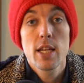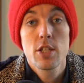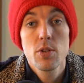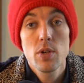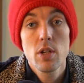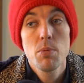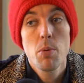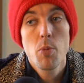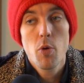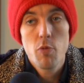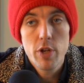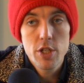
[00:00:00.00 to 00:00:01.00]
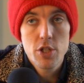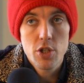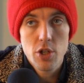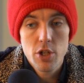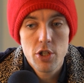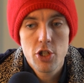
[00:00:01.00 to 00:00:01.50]
do a little bit more
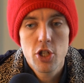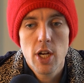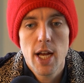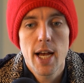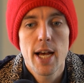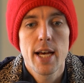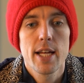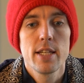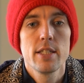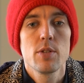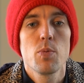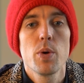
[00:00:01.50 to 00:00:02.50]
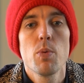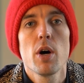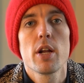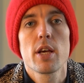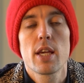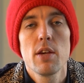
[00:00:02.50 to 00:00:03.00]
research, and we
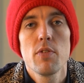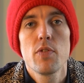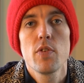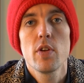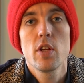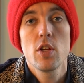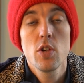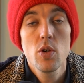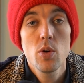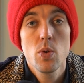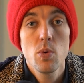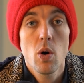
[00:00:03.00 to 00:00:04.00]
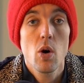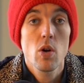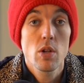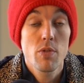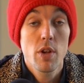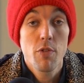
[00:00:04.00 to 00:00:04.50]
want to give you
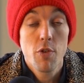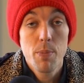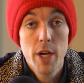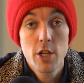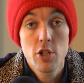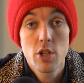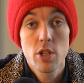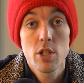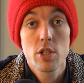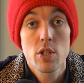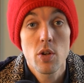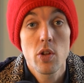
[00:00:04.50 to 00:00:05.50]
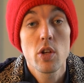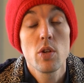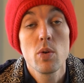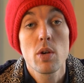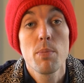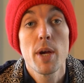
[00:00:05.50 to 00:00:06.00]
all of the information so that
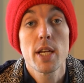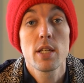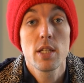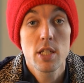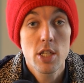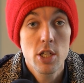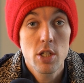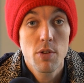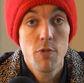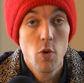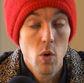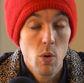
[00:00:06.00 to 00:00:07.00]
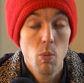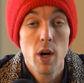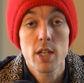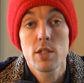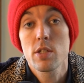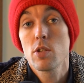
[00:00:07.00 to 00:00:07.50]
you can make the decision for
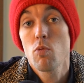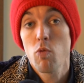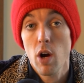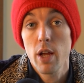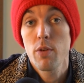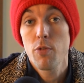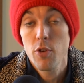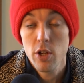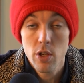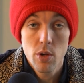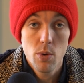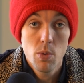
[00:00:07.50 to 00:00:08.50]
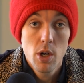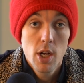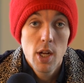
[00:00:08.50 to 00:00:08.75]
what's right for you.